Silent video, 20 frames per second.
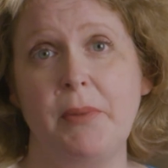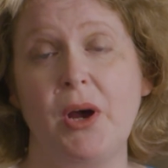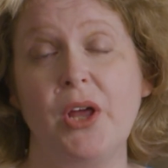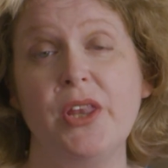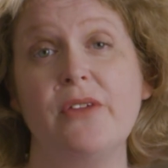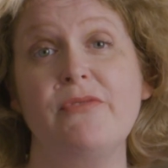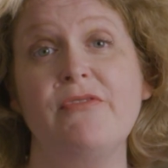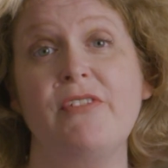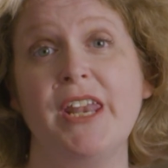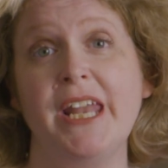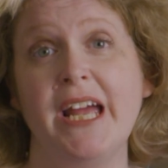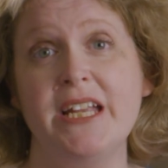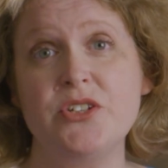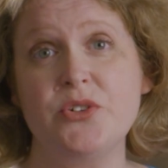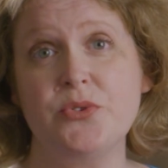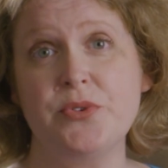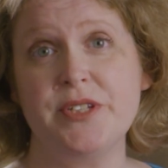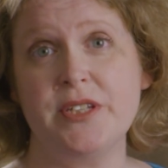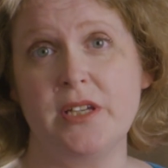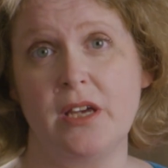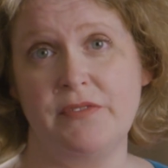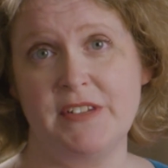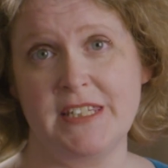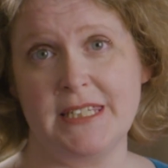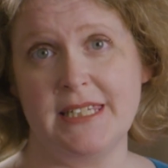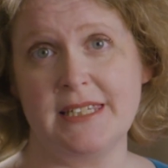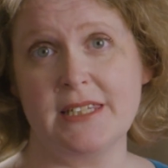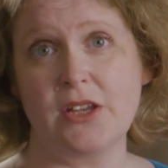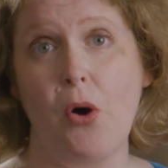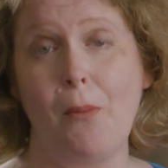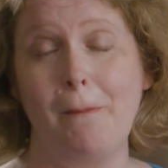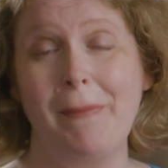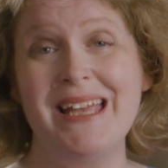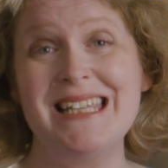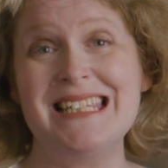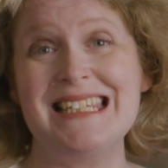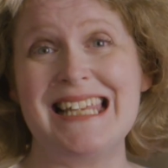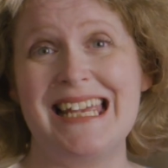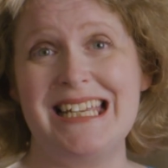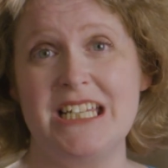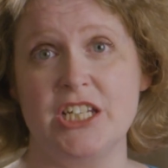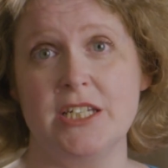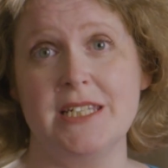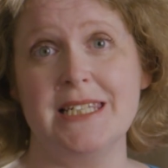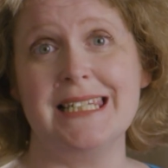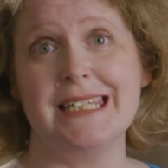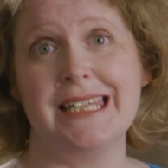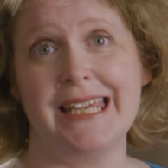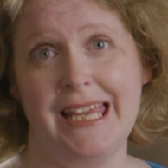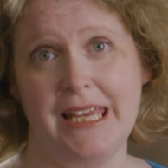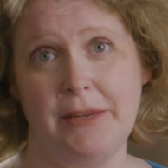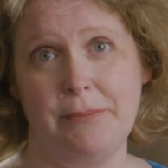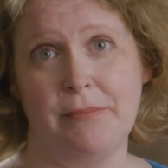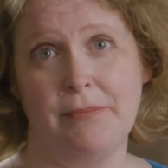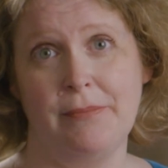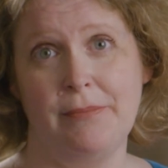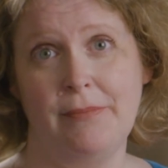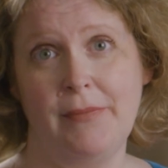by the Financial Services Compensation Scheme,